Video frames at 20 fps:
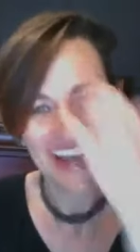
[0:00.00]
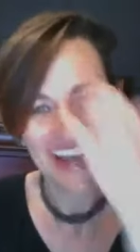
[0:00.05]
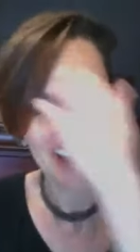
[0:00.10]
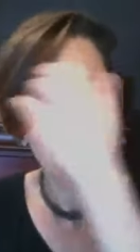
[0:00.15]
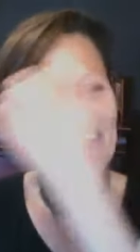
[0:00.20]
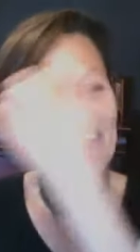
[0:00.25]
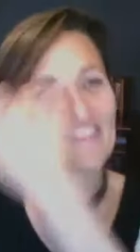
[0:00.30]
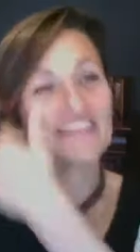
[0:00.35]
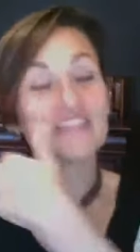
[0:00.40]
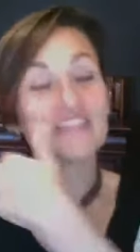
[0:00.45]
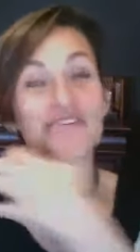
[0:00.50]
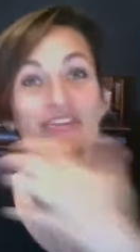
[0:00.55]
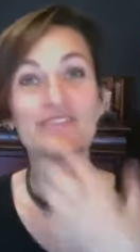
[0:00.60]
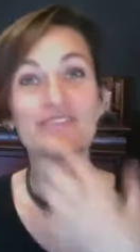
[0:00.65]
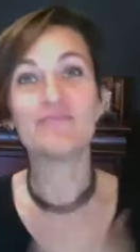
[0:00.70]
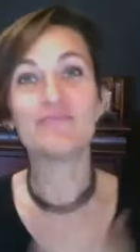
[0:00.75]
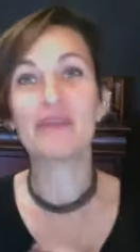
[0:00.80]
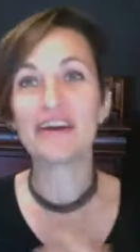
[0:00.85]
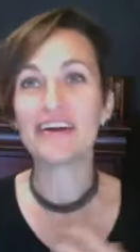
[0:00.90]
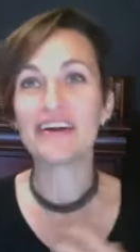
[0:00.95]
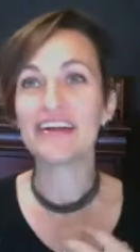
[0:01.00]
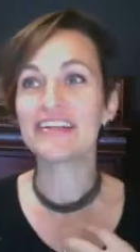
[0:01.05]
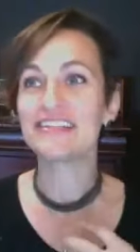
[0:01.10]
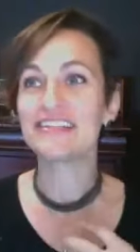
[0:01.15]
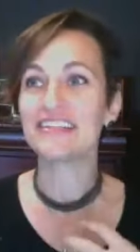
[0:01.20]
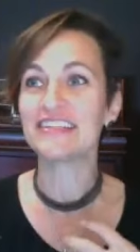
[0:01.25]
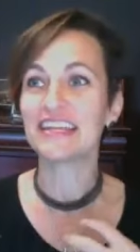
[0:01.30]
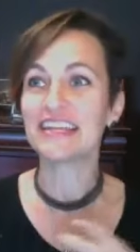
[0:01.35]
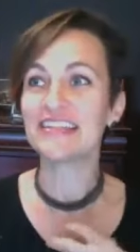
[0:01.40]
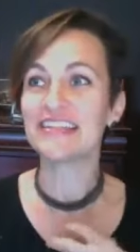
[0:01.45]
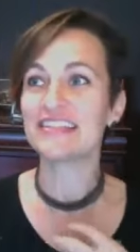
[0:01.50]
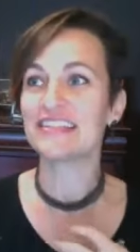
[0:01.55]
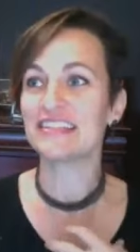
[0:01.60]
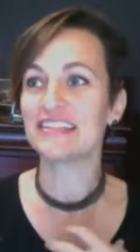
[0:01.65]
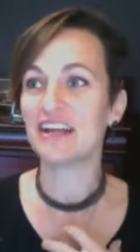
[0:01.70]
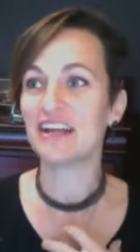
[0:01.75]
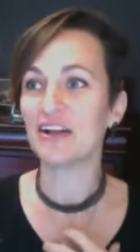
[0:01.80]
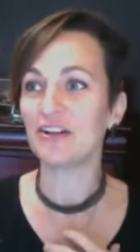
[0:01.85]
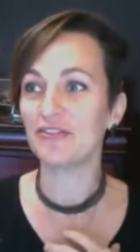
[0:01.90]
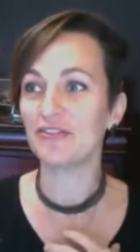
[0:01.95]
To experience
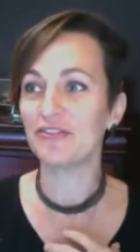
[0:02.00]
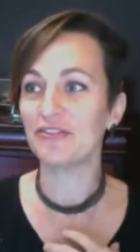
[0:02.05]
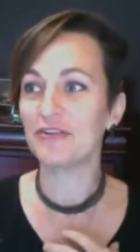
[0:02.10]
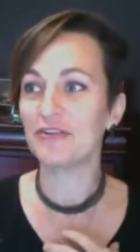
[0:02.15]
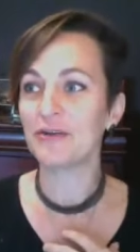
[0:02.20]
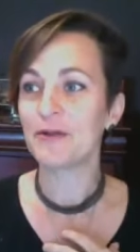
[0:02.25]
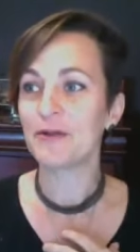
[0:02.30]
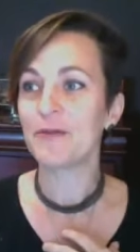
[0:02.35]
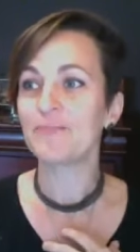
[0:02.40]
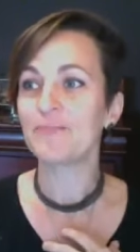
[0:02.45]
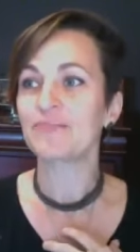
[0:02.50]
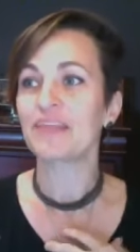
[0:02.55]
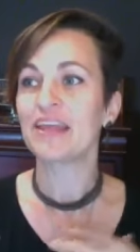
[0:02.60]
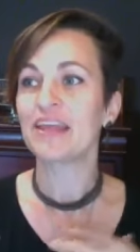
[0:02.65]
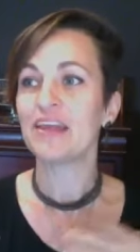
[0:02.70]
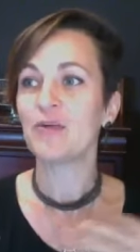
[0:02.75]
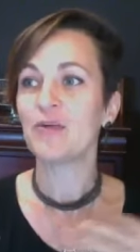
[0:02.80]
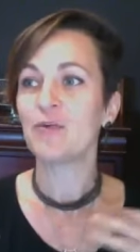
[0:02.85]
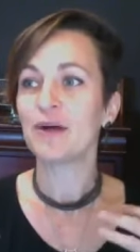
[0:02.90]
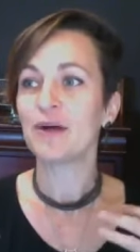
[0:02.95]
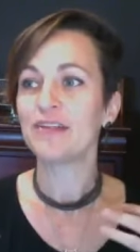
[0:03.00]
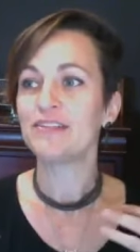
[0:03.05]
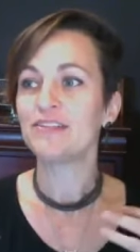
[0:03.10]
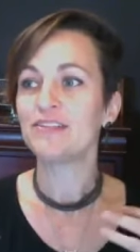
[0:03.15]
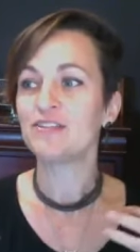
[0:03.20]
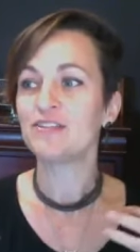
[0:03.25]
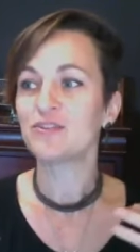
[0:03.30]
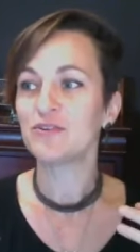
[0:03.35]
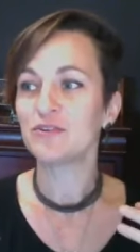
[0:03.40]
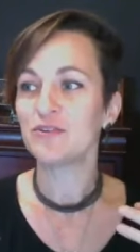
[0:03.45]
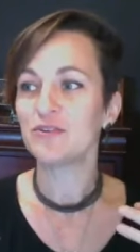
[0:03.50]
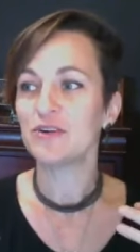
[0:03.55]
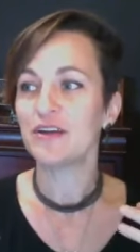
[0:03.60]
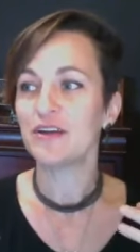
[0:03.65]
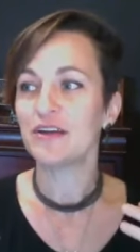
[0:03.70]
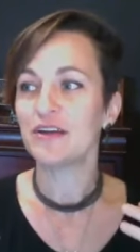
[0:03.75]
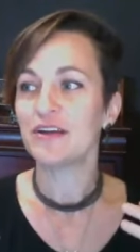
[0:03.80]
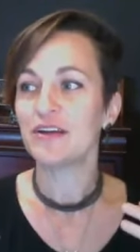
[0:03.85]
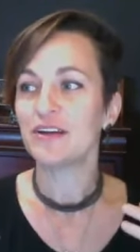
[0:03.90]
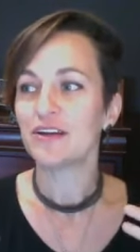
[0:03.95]
itself. And it wants to
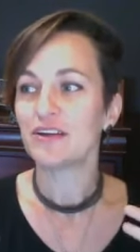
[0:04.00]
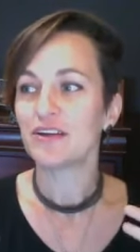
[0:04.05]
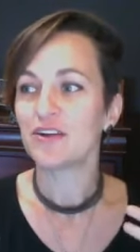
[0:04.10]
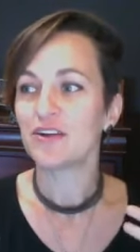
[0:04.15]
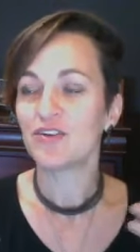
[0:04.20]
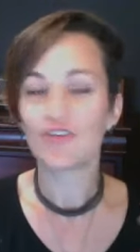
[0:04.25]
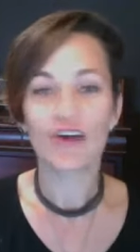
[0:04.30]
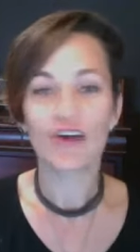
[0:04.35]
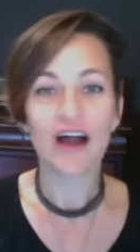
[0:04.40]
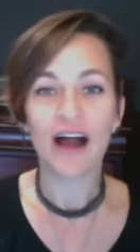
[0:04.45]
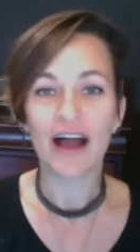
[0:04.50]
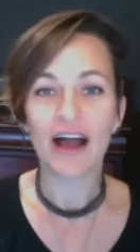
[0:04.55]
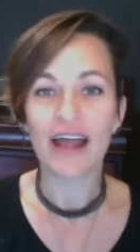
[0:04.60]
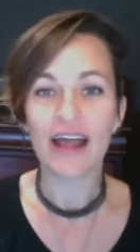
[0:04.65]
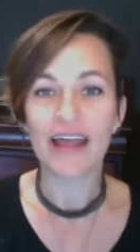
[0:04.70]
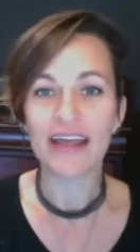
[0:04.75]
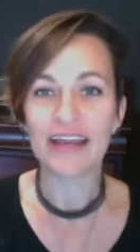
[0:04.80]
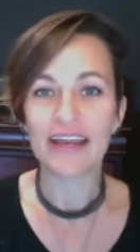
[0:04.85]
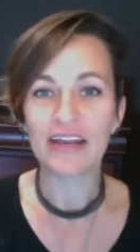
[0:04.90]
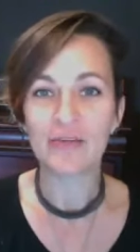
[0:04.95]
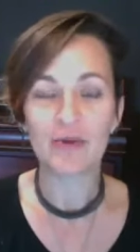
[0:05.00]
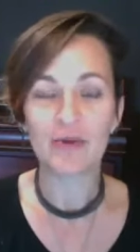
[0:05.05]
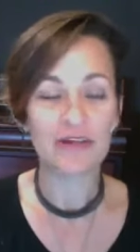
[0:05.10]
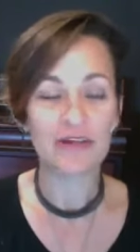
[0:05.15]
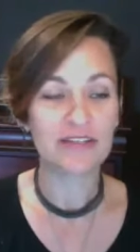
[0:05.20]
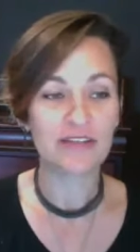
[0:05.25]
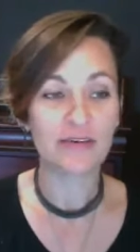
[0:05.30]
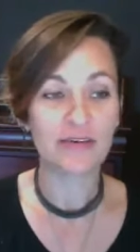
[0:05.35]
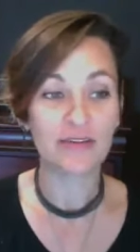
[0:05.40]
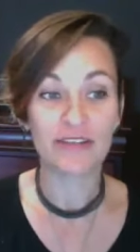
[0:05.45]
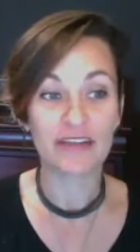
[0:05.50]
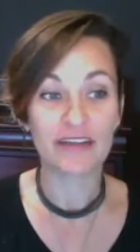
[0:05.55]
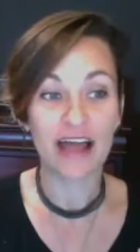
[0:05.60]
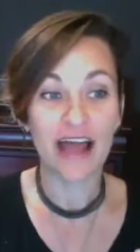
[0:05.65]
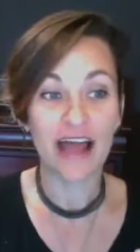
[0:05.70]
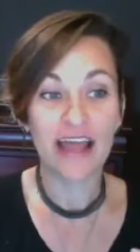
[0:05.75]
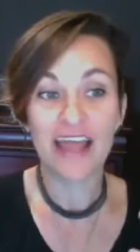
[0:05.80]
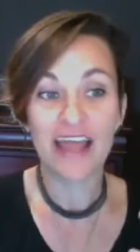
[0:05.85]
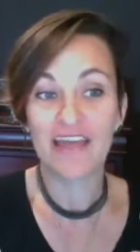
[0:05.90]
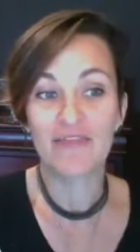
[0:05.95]
cry. And it wants, so I
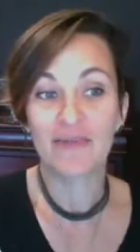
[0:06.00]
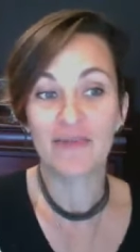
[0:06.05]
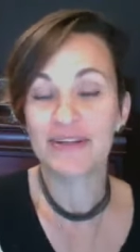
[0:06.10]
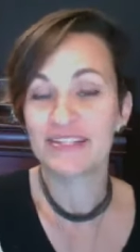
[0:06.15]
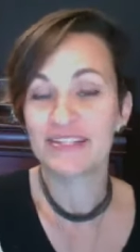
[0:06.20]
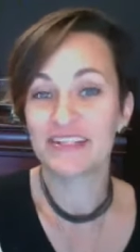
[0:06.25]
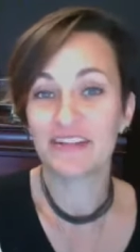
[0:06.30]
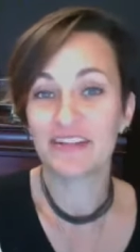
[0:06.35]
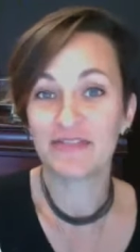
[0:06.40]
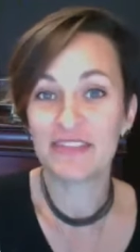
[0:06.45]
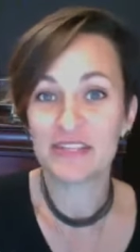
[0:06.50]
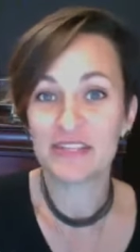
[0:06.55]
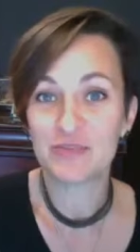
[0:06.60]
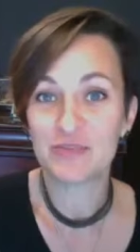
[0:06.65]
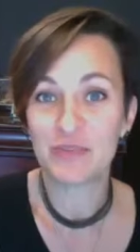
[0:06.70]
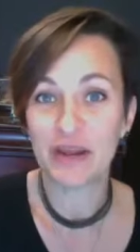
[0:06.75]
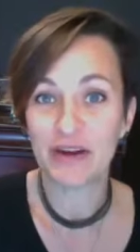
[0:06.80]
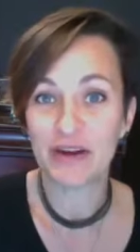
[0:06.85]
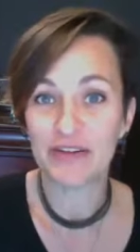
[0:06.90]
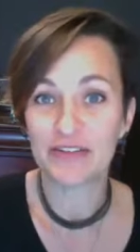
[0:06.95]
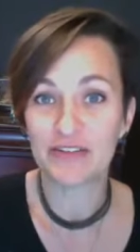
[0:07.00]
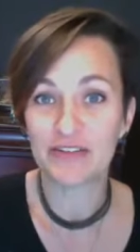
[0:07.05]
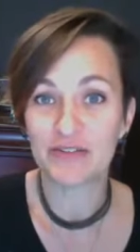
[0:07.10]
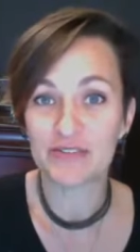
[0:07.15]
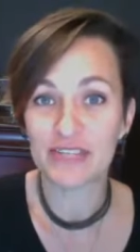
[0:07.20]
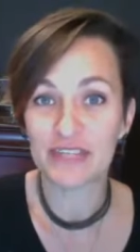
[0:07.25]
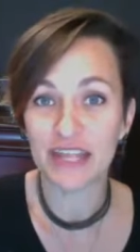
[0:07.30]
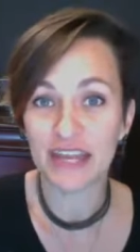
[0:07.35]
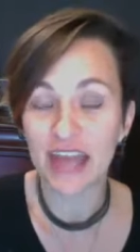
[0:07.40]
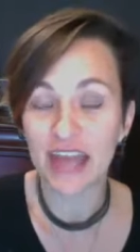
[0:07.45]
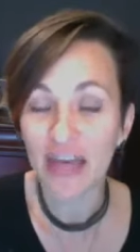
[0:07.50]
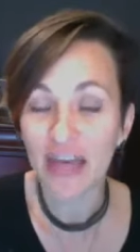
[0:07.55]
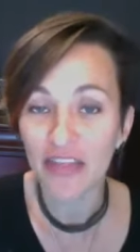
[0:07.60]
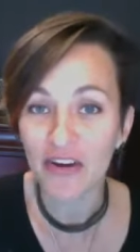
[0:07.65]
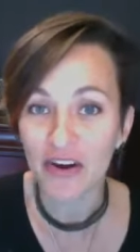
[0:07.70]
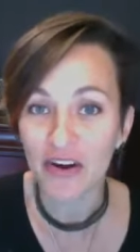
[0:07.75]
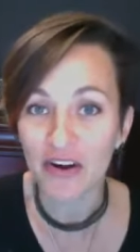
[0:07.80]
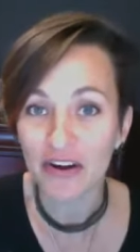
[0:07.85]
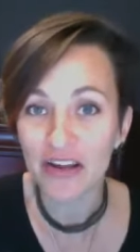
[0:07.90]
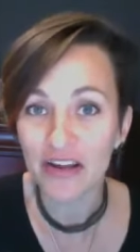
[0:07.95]
gave myself these parents who said,
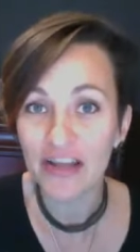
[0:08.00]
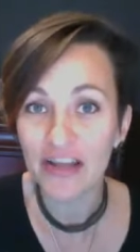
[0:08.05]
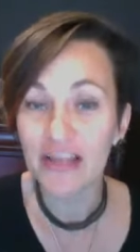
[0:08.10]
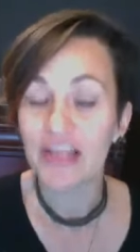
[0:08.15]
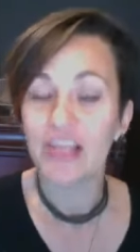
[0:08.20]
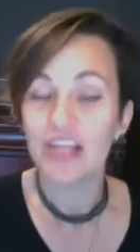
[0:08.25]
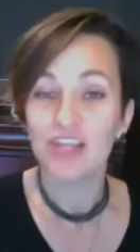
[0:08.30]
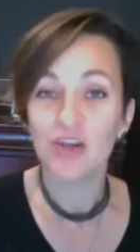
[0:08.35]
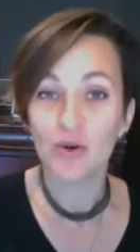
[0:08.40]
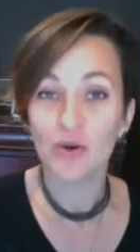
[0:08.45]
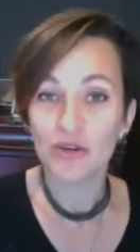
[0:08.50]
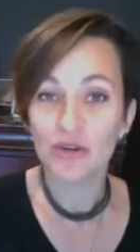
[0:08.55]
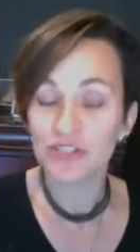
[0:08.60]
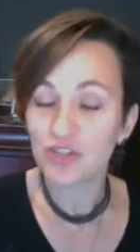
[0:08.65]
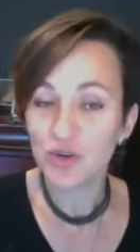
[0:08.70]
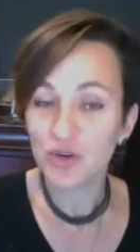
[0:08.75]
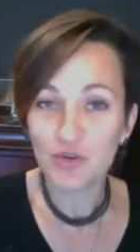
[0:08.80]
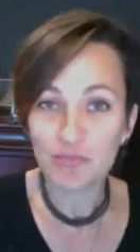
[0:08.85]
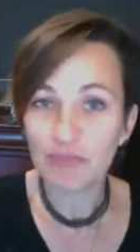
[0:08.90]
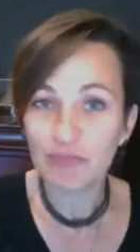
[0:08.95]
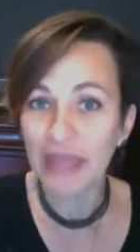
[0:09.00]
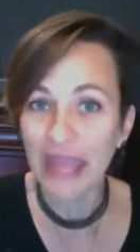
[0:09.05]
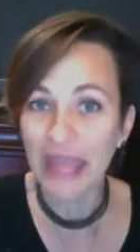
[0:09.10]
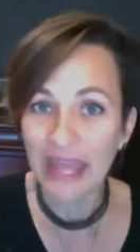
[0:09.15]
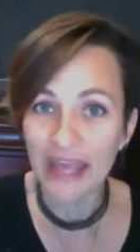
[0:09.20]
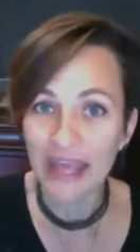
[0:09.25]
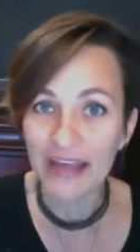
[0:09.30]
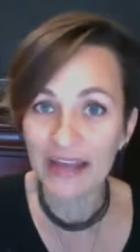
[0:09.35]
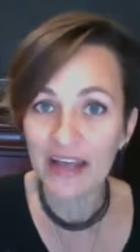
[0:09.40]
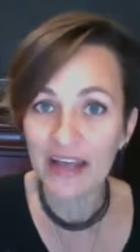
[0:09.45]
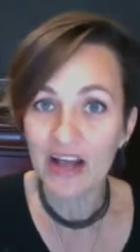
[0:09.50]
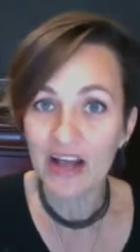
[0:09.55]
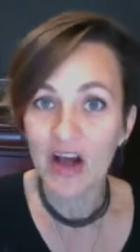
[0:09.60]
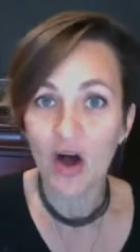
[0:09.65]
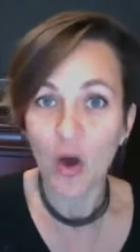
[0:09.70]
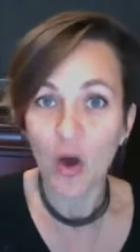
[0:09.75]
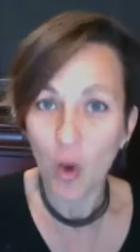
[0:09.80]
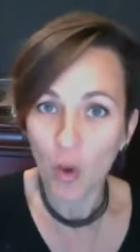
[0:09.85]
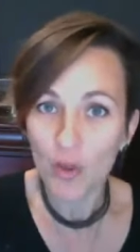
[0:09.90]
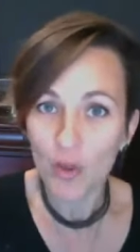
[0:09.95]
Heather, you're too big.
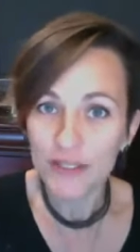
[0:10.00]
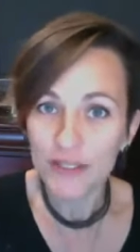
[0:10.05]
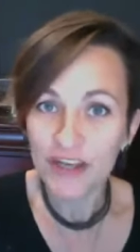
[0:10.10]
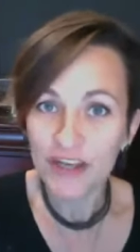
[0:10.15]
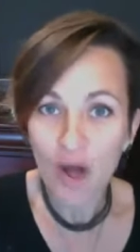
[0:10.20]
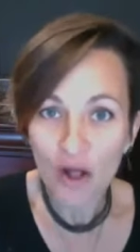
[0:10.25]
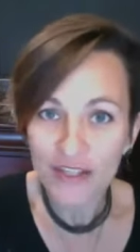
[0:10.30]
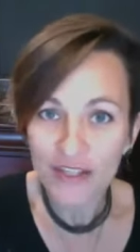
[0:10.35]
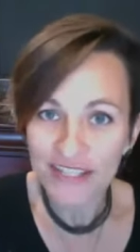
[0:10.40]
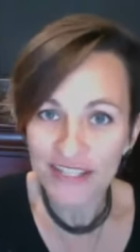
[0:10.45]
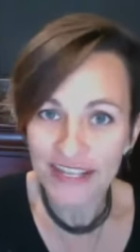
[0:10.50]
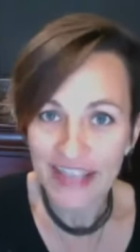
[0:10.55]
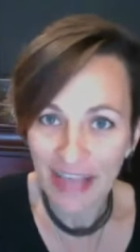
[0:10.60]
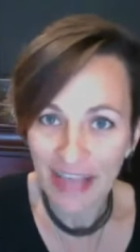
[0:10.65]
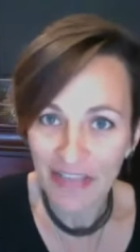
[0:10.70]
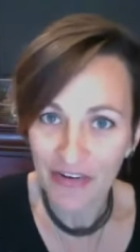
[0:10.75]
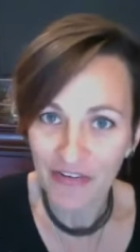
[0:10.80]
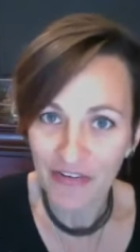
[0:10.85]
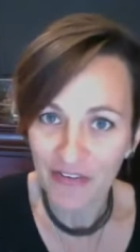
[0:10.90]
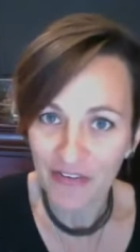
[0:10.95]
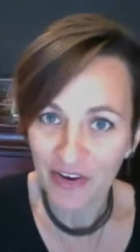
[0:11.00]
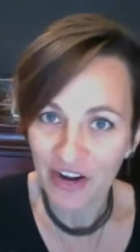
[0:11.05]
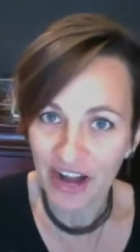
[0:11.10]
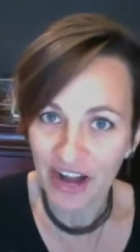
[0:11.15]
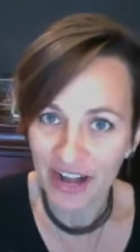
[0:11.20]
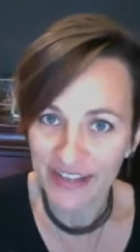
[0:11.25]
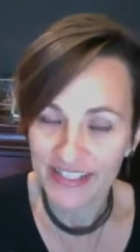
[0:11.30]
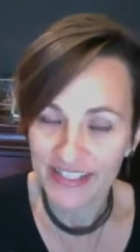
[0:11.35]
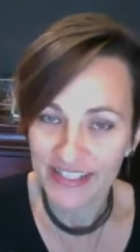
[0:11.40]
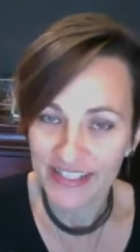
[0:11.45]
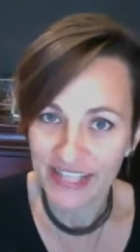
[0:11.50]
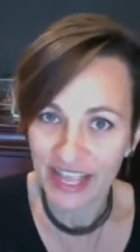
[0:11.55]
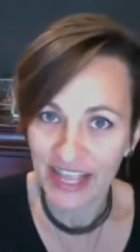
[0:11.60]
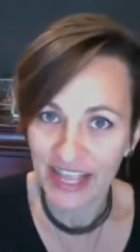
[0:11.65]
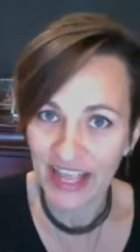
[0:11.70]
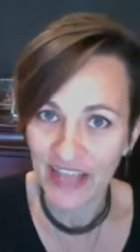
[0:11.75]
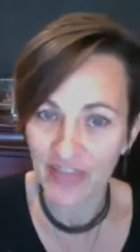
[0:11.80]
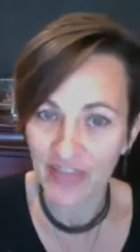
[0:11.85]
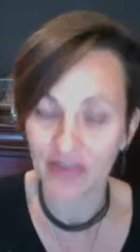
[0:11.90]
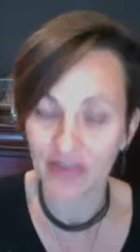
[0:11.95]
Hold it all together, for God's sake,
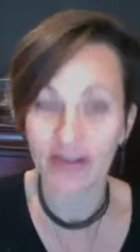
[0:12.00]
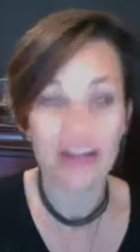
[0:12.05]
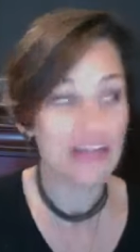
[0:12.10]
Heather.